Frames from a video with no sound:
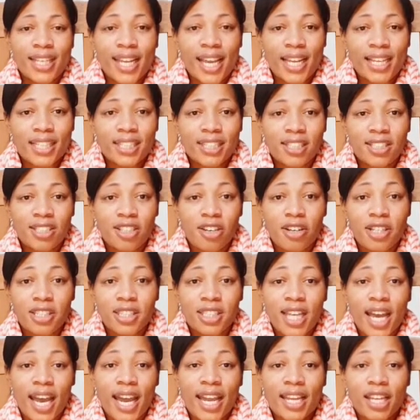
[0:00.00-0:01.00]
day
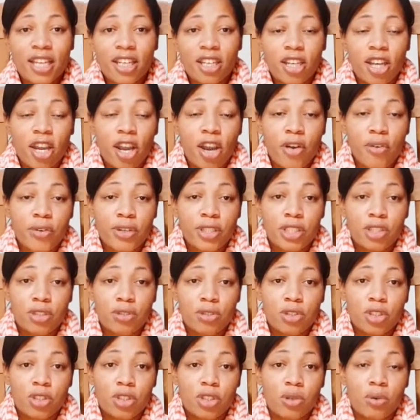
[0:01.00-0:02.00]
starts, I encourage
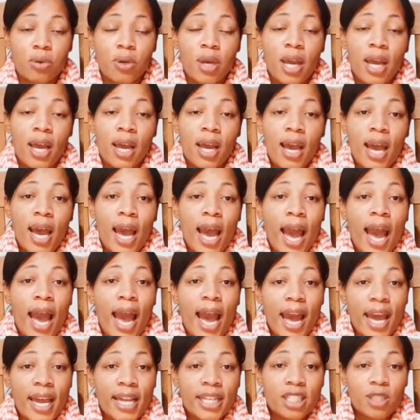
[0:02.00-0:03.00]
you to.
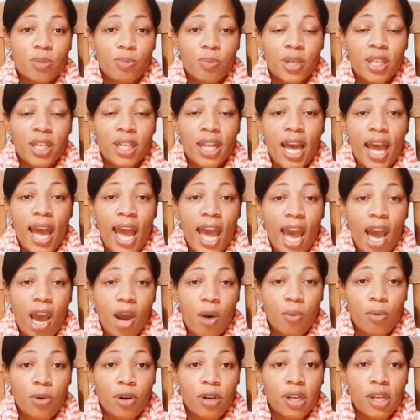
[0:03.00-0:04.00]
I spend an
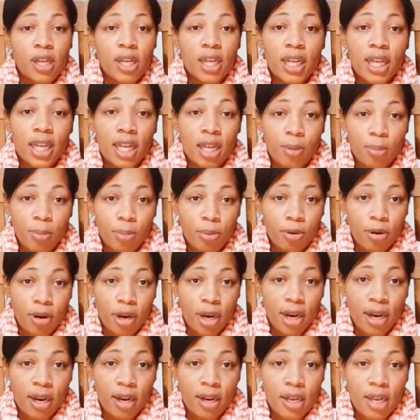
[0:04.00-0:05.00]
hour in
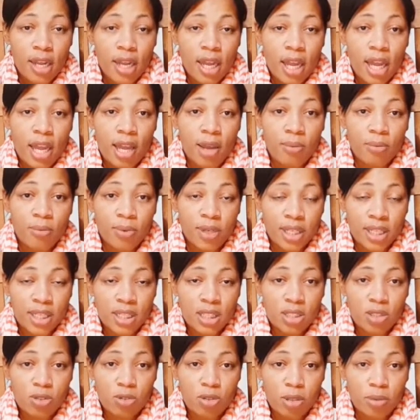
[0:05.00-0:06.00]
prayer and
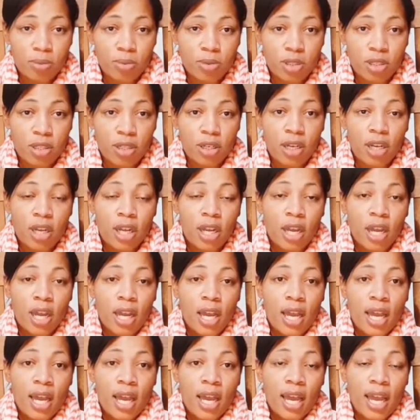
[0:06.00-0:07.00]
reading scripture,
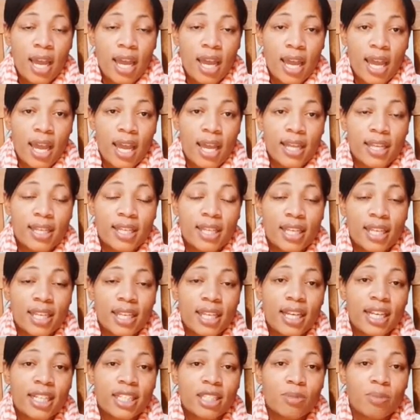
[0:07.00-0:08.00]
and
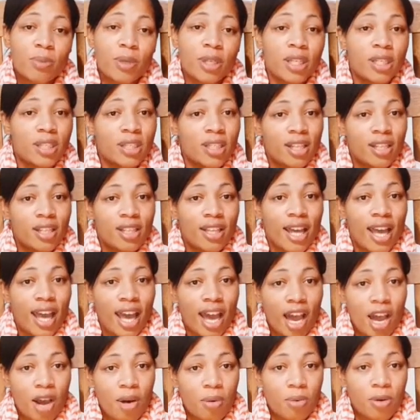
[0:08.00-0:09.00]
then I spend another
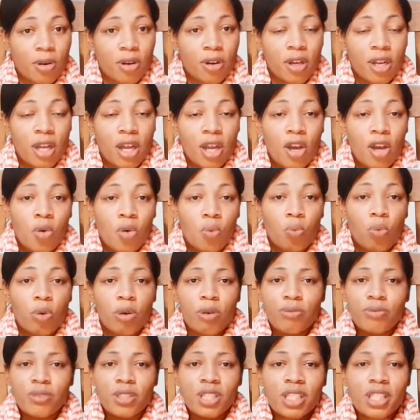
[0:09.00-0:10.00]
hour
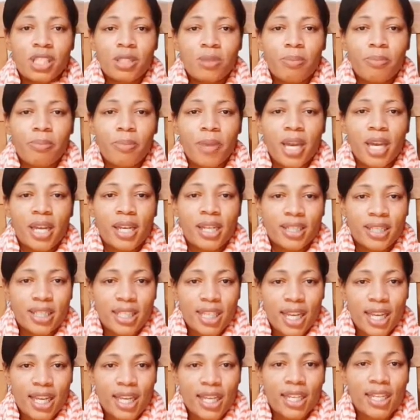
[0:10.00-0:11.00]
with just
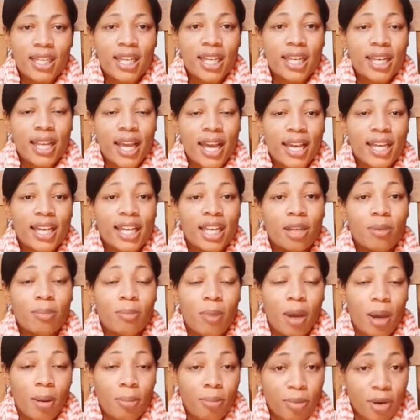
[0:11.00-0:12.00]
meditating, and I eat
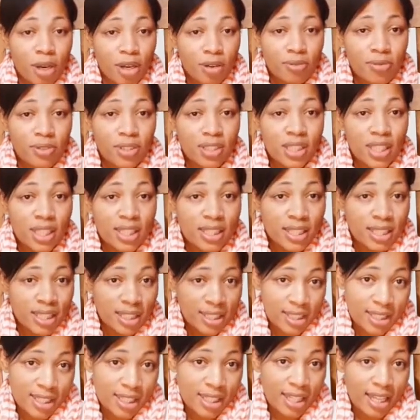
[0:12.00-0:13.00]
my breakfast at
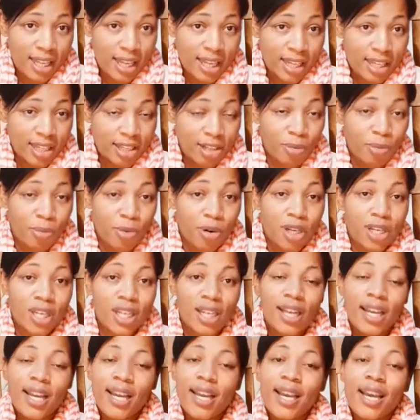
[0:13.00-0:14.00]
6 o'clock in the
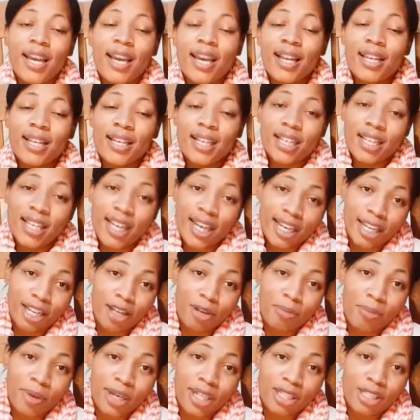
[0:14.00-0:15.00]
morning, and then I
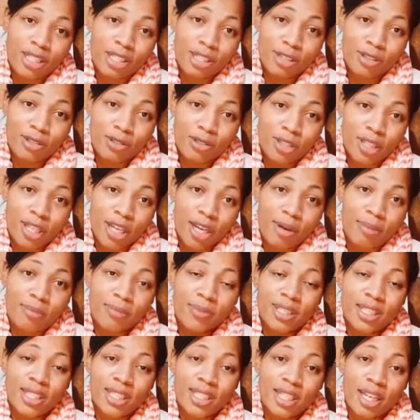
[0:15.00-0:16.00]
get my children up.
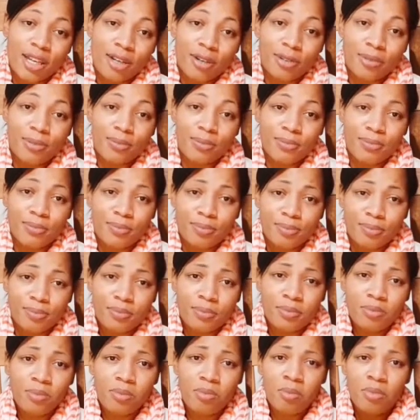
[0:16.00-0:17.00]
So,
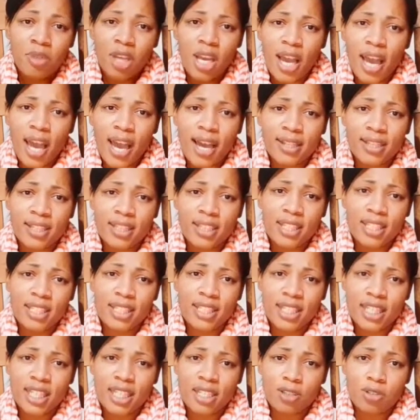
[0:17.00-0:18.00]
after
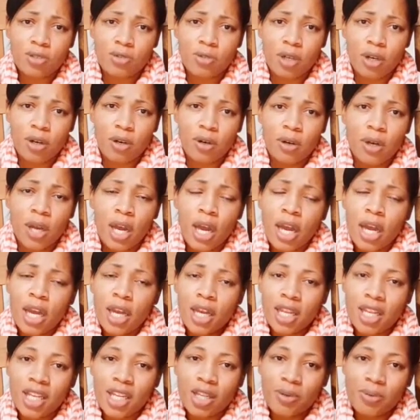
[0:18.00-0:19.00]
this intro,
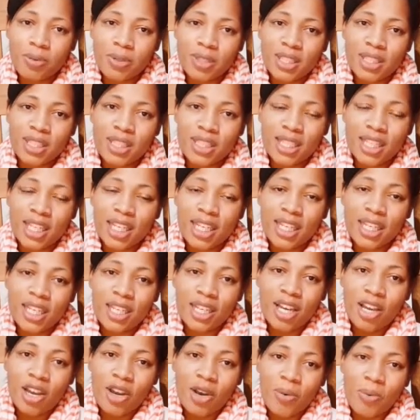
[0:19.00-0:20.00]
you will
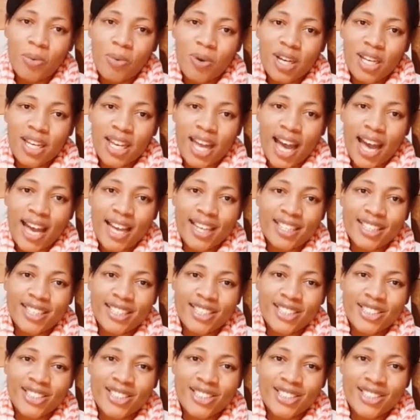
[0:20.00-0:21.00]
see what I
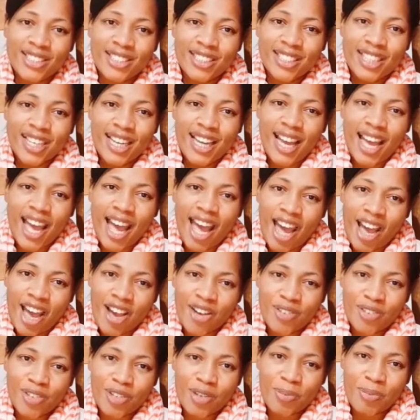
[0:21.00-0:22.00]
do
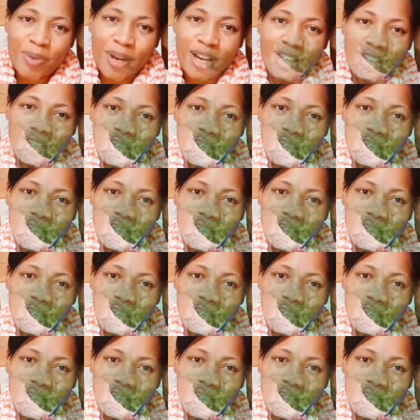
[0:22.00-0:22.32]
after my